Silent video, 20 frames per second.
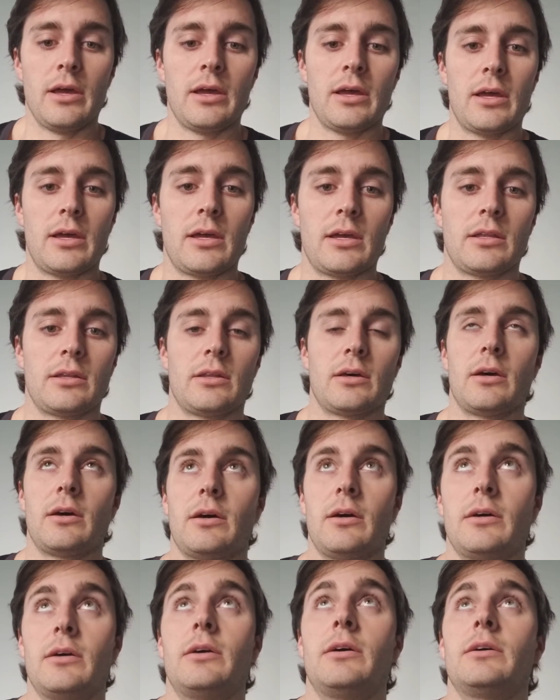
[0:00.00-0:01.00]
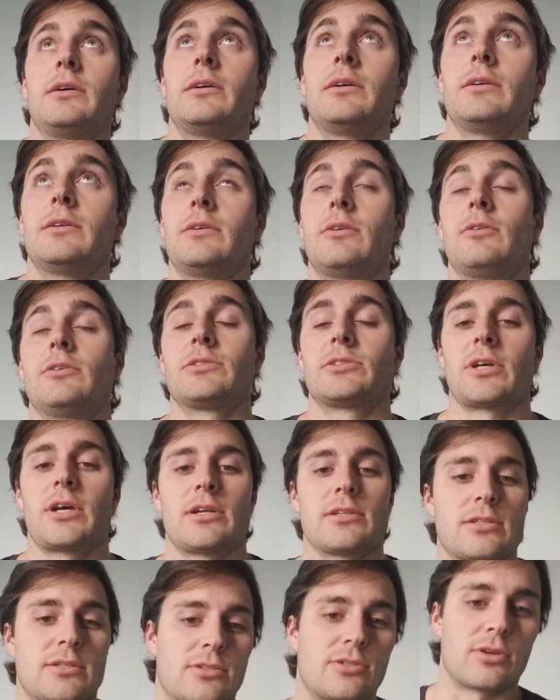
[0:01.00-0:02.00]
And all
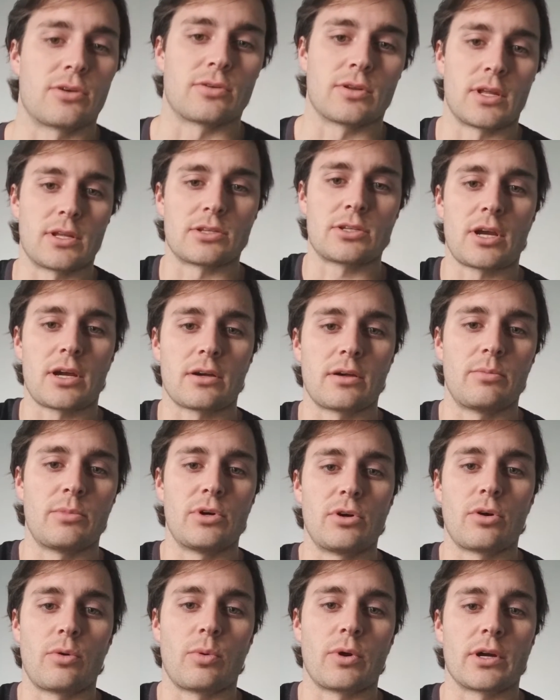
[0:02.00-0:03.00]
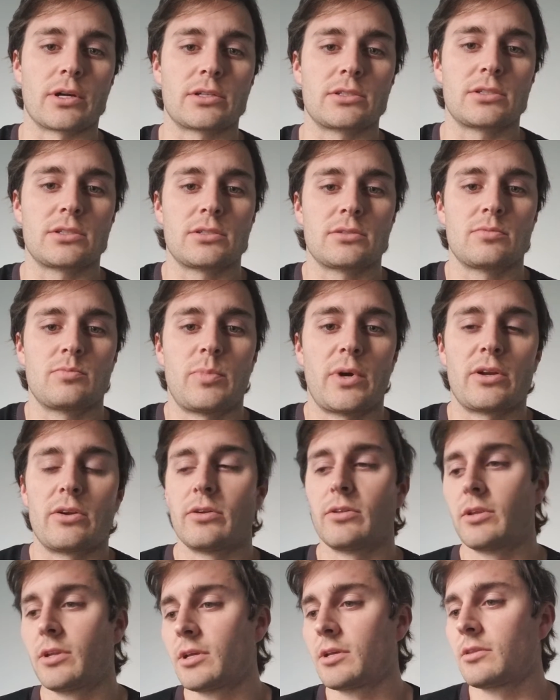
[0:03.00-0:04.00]
science has shown that chocolate milk works better
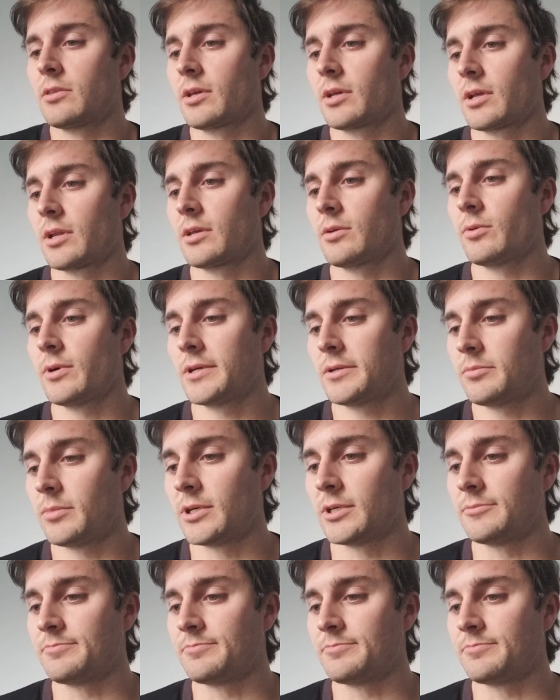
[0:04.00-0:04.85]
than anything anyway,